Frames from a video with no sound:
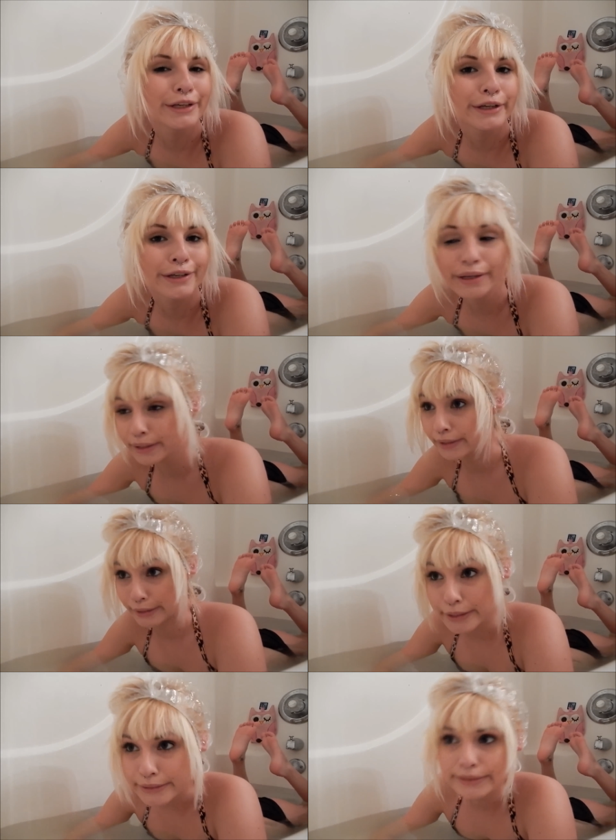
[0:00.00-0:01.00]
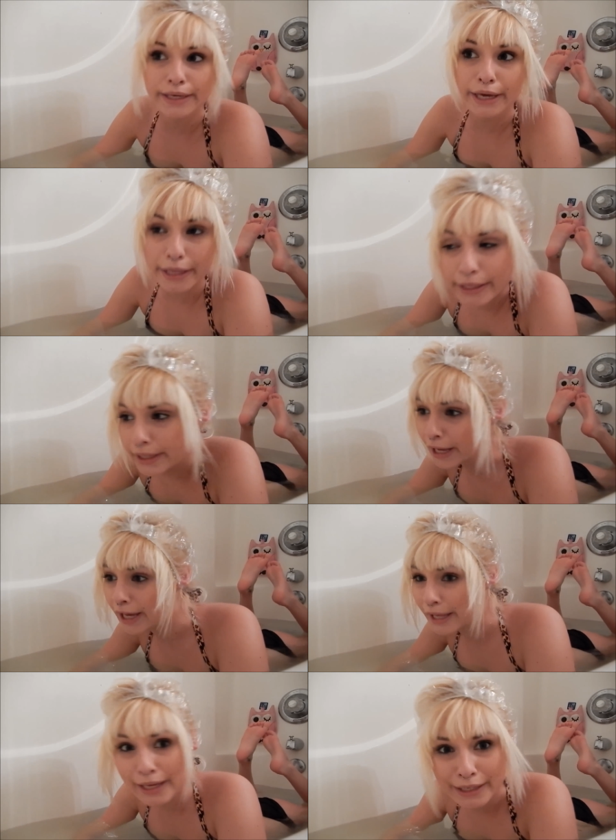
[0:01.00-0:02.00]
in here. It's getting
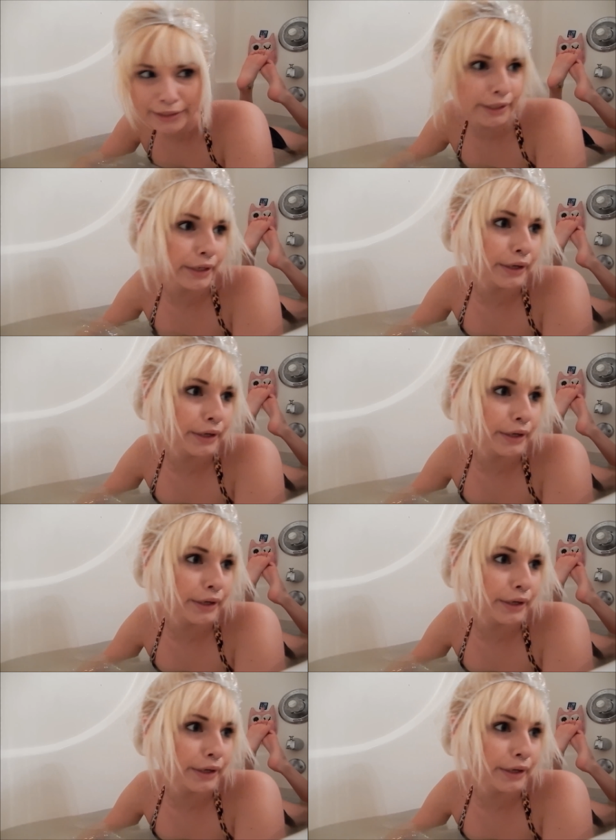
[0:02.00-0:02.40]
hot in